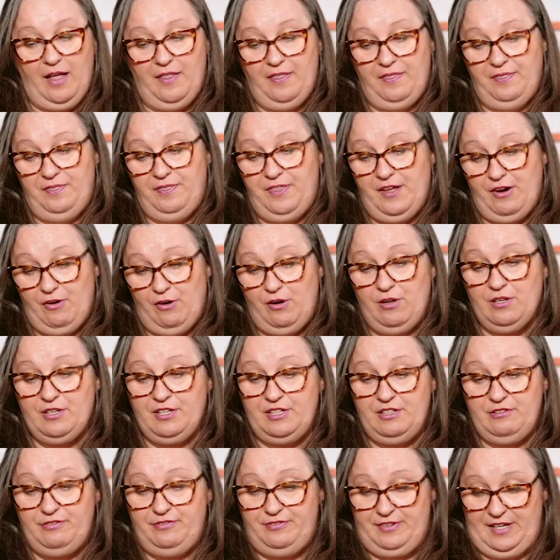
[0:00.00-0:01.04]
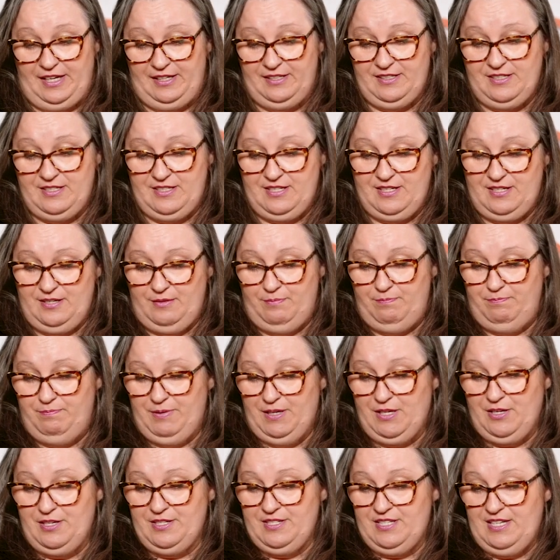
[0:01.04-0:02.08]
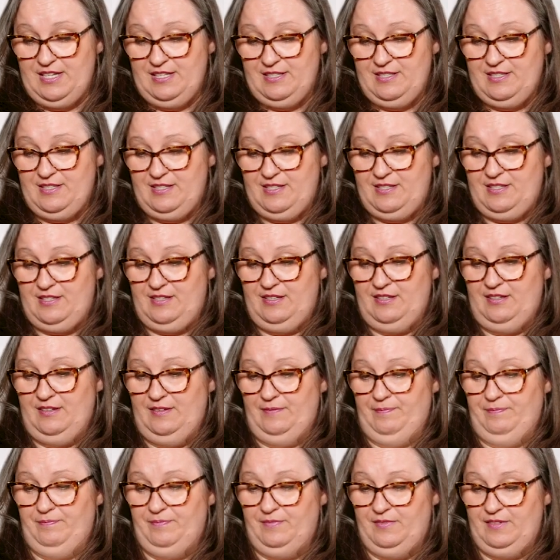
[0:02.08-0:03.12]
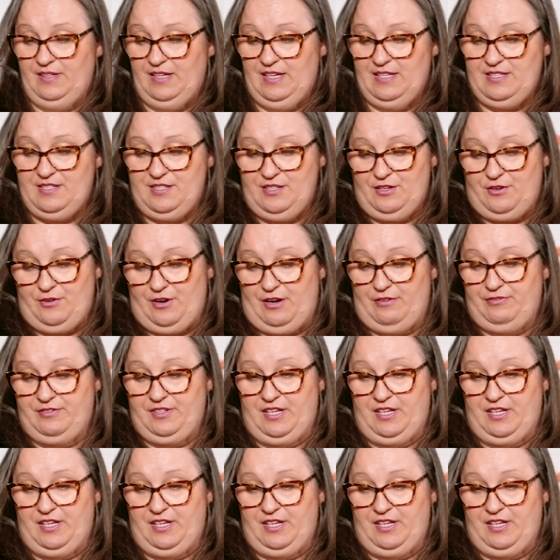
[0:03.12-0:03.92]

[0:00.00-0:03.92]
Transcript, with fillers: They're all going to fit, because it's it's the craft